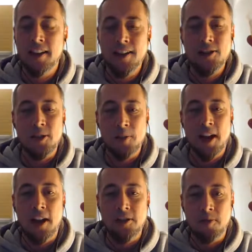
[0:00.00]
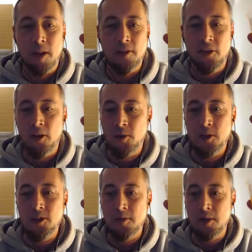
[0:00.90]
So I'm tethered to my phone, which
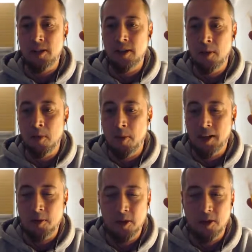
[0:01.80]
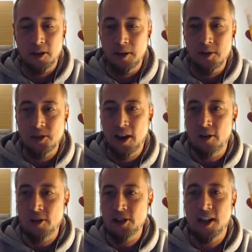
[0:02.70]
should be good, but my computer keeps trying to
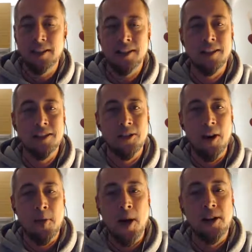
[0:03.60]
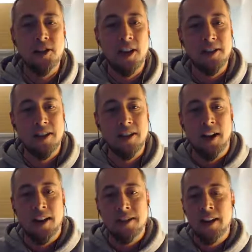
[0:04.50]
reject it. So I apologize in
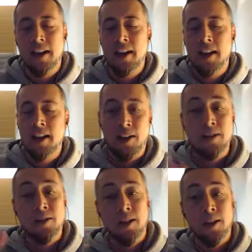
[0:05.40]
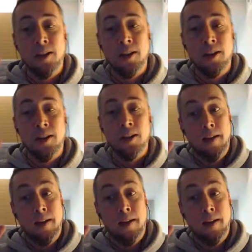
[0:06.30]
advance if I do like a,